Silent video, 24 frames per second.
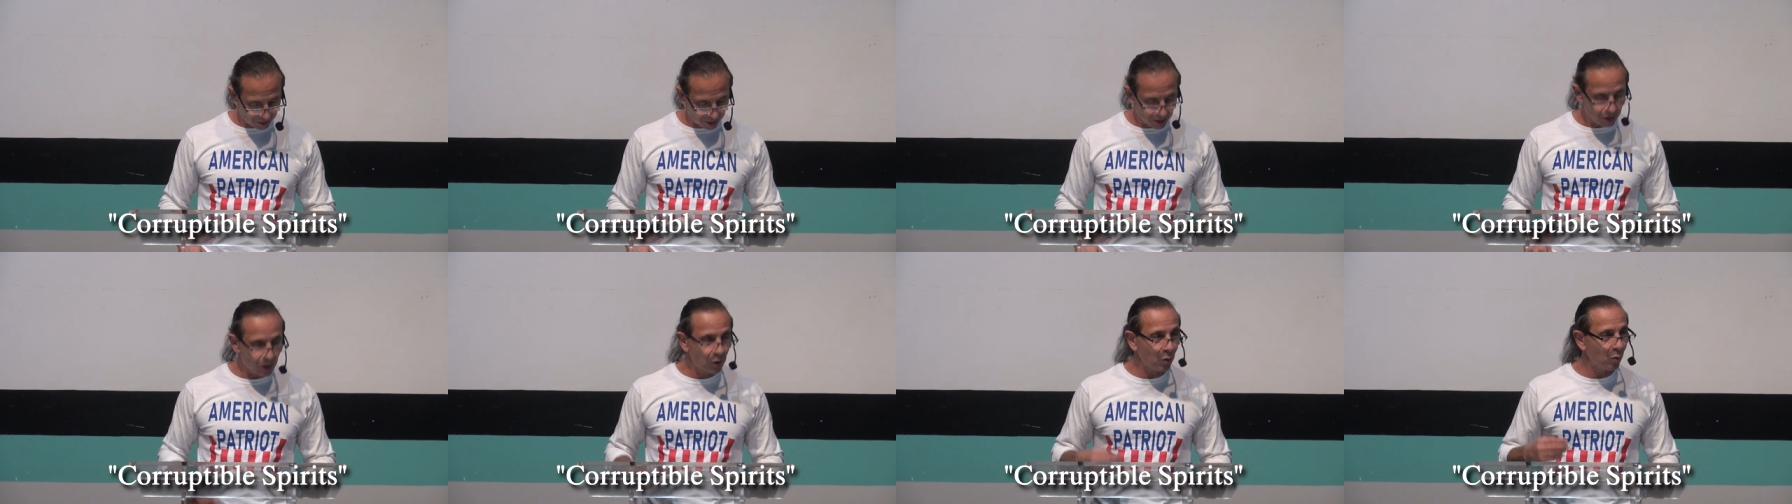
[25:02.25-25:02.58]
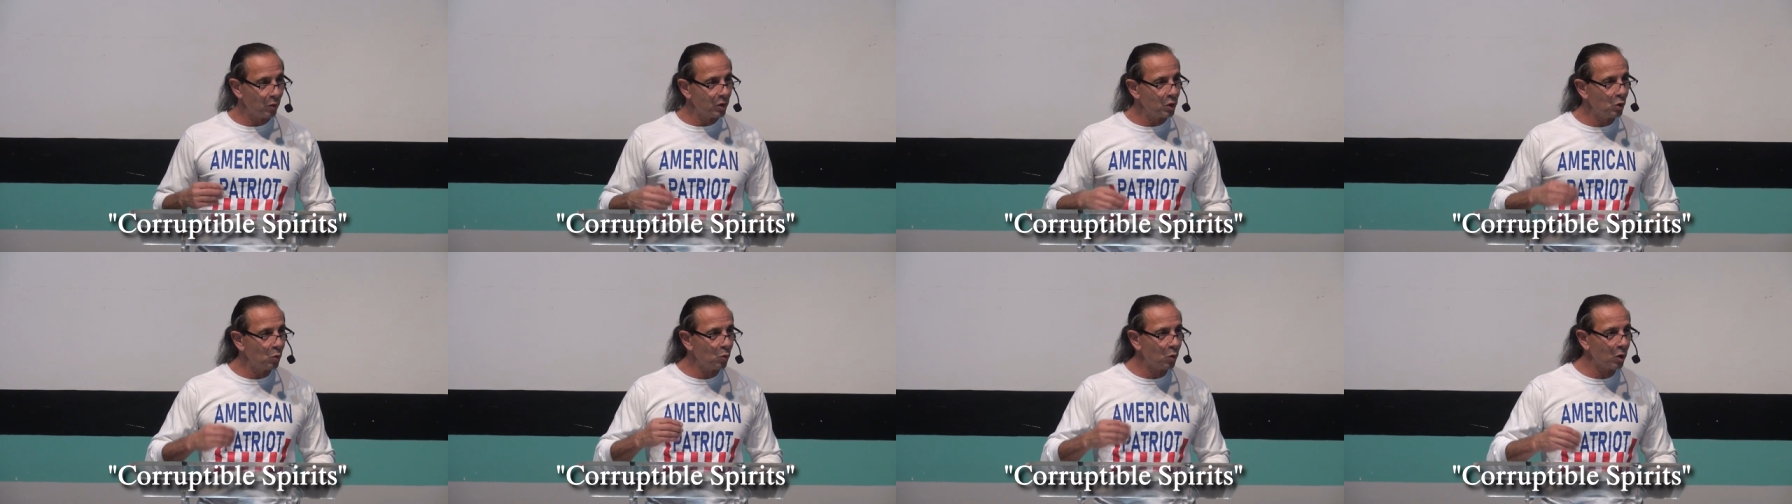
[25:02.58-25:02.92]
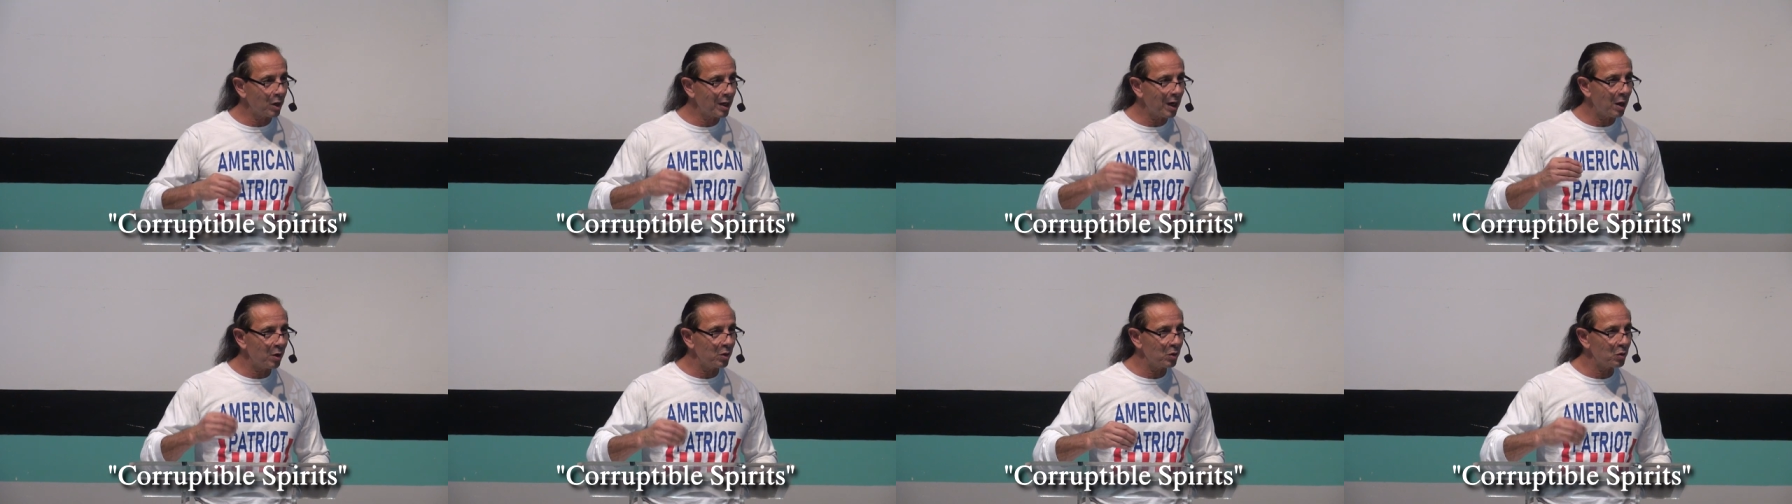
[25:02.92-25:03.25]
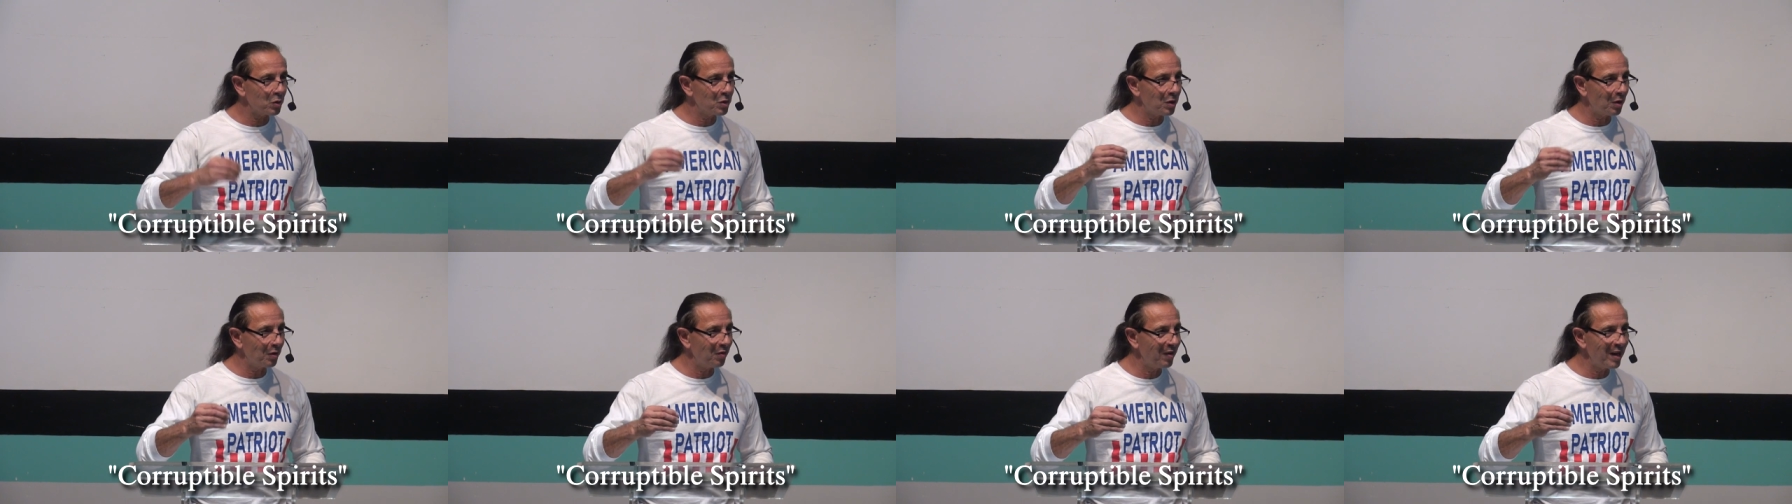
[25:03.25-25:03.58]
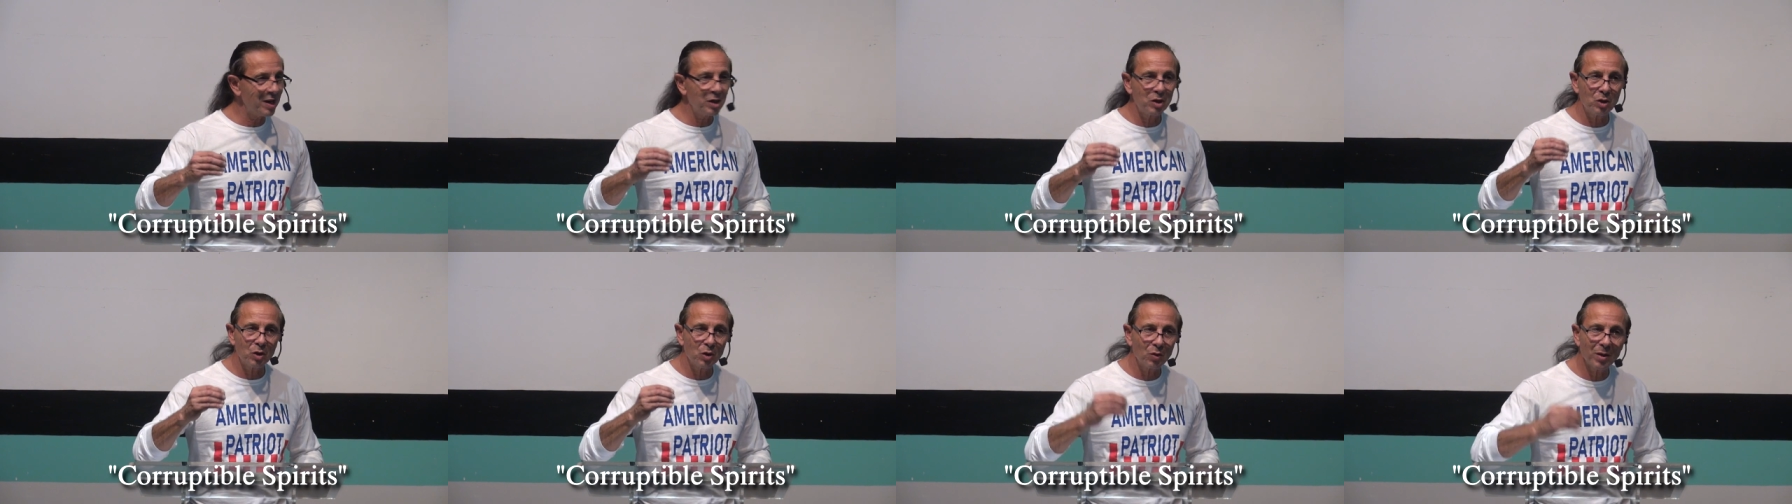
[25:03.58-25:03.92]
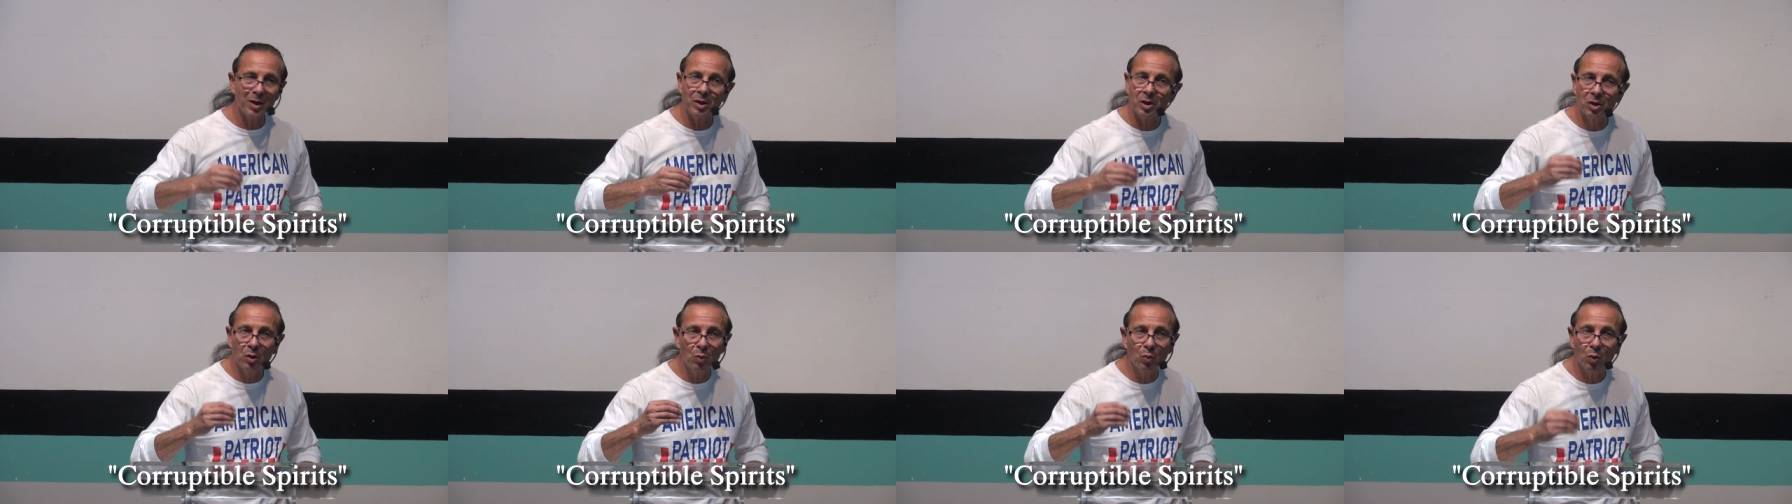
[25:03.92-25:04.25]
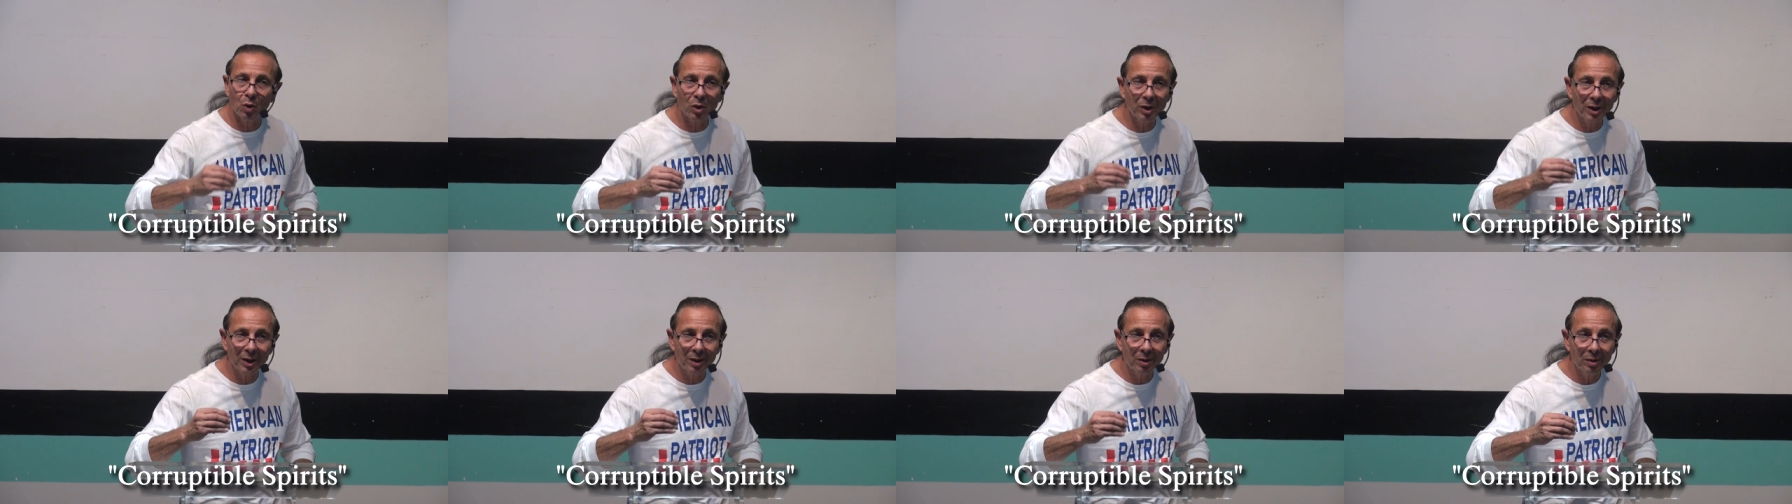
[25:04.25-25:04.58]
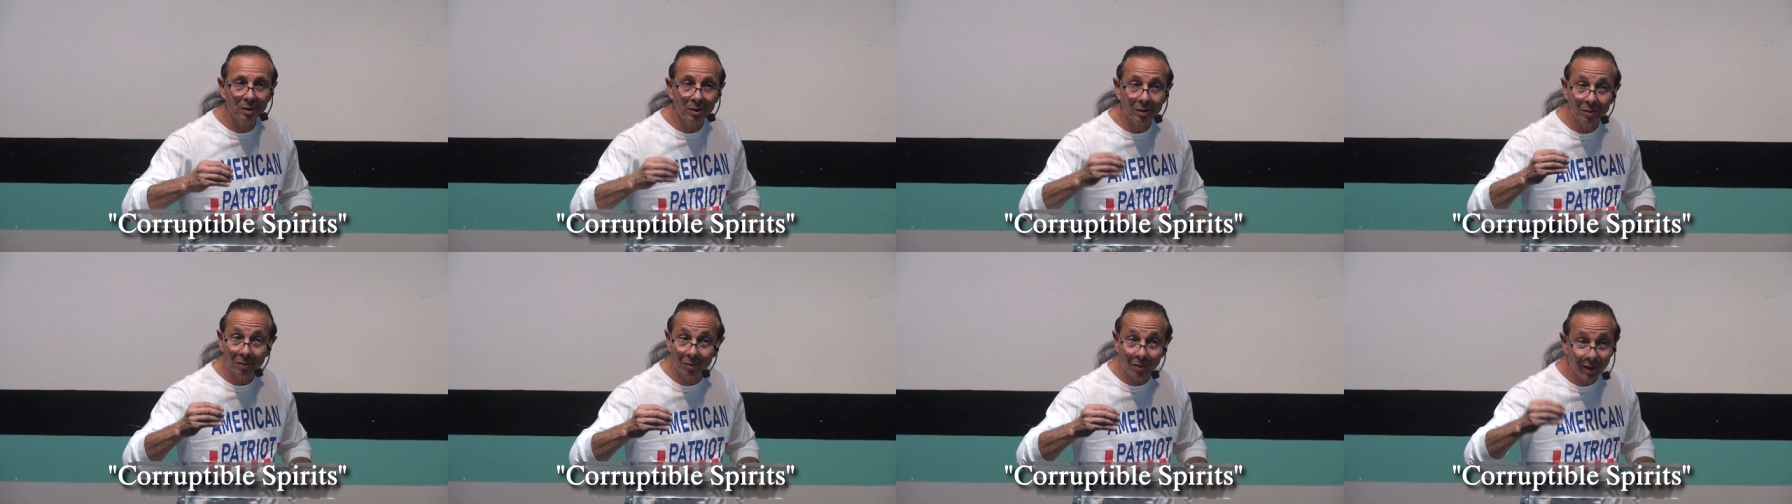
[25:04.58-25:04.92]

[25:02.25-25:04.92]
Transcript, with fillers: So when you work out your salvation, you're actually working